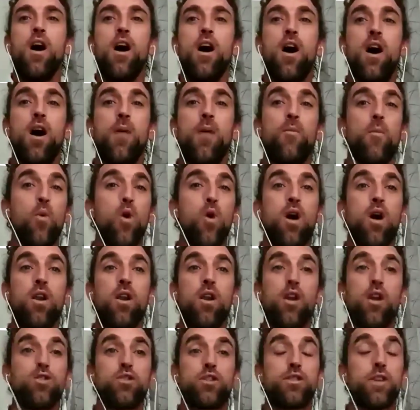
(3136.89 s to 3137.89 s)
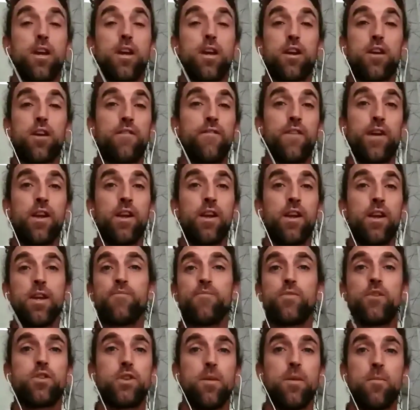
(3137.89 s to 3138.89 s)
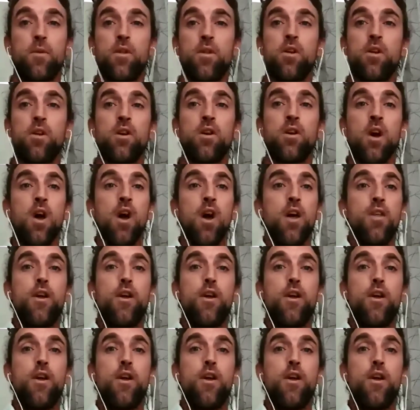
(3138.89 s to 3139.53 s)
One, I'll just say convening, similar.